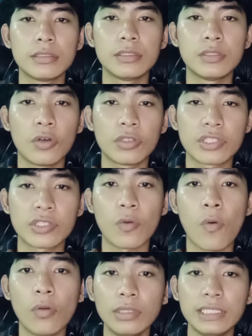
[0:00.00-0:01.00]
Not
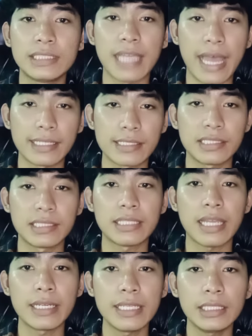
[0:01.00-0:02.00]
only that,
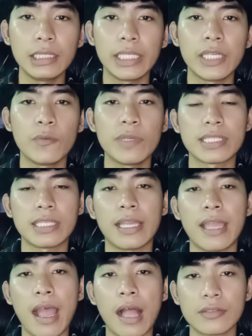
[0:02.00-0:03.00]
studying
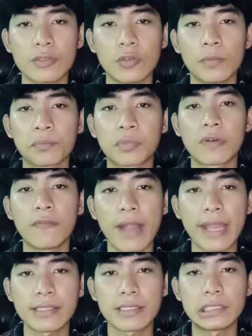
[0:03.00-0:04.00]
linguistics also
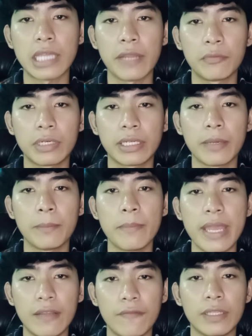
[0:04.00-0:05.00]
provides direct
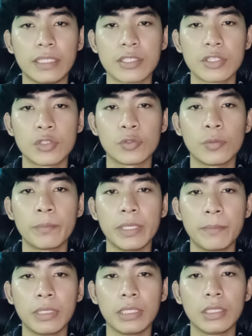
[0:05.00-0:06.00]
benefits to
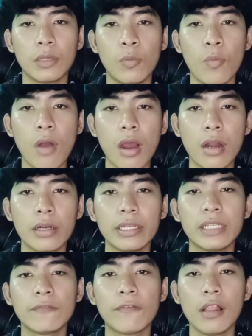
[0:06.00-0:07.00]
people who are
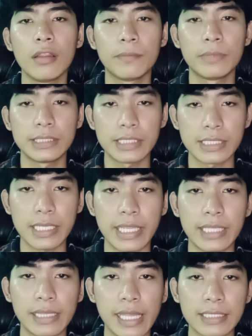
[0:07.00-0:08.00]
involved
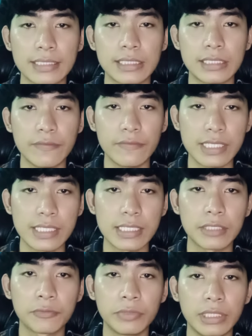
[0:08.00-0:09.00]
in activities
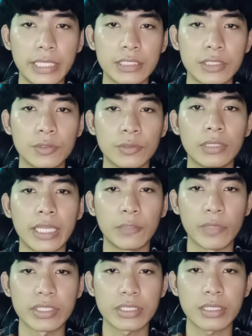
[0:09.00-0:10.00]
related to
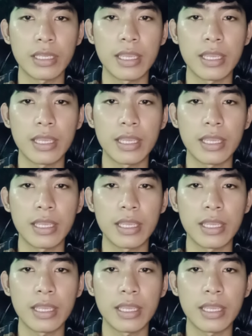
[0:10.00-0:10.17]
language.